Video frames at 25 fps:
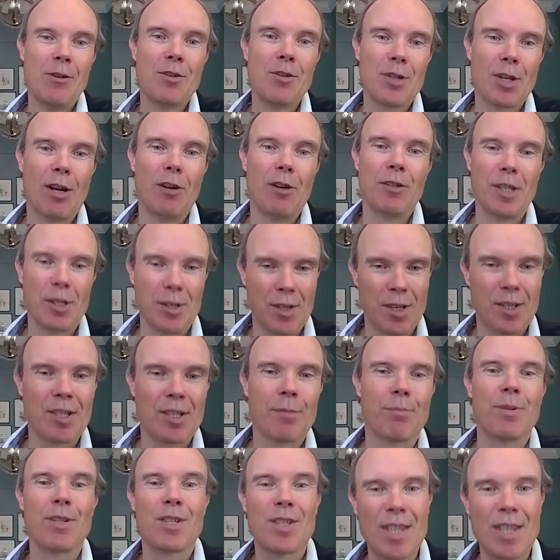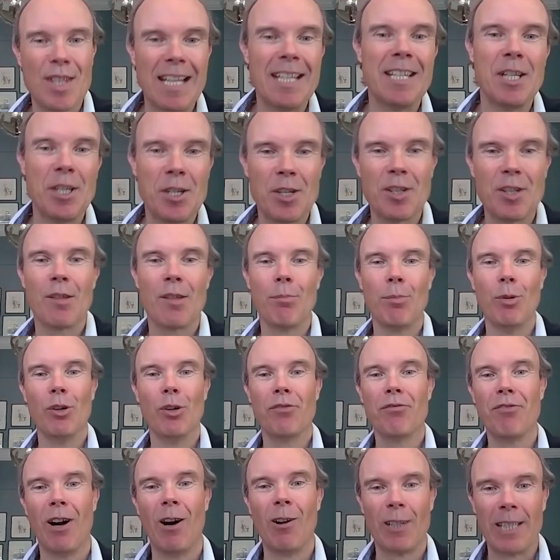So just as a percentage of the
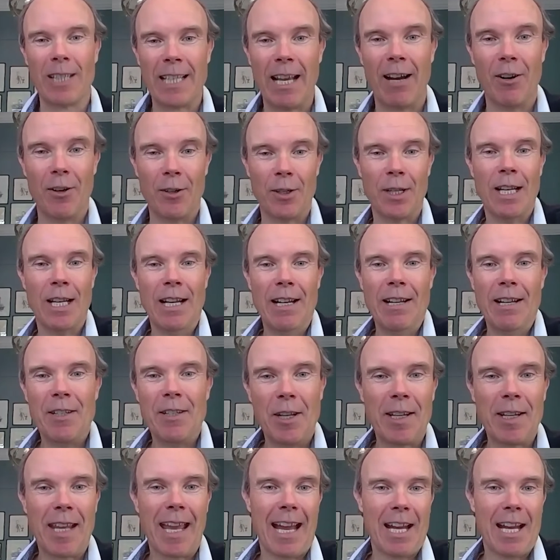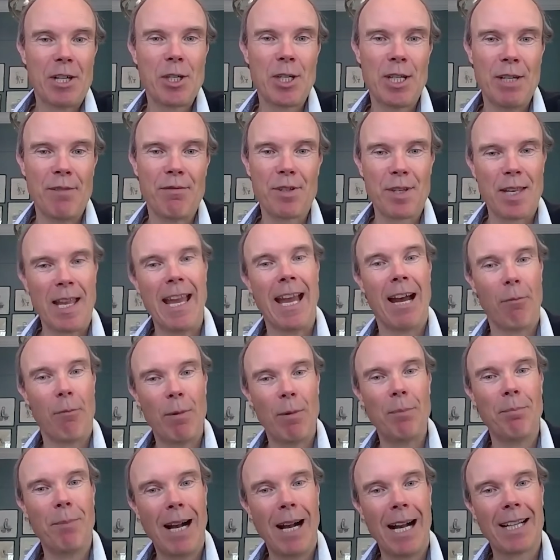portfolio, your cash shifts down
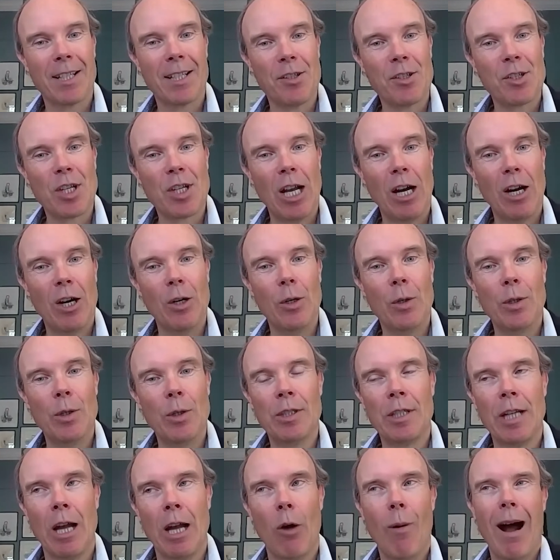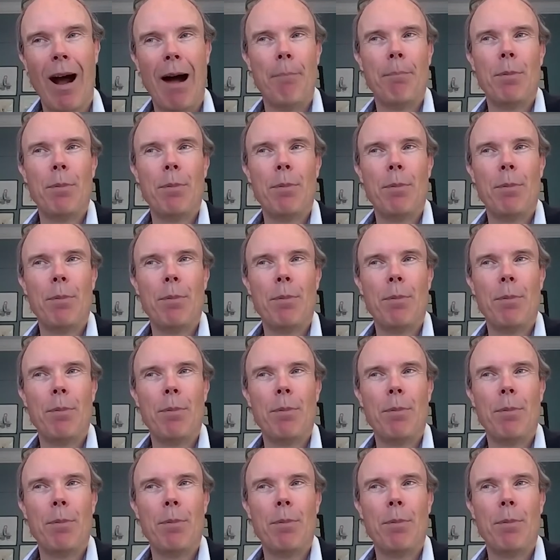when markets go up.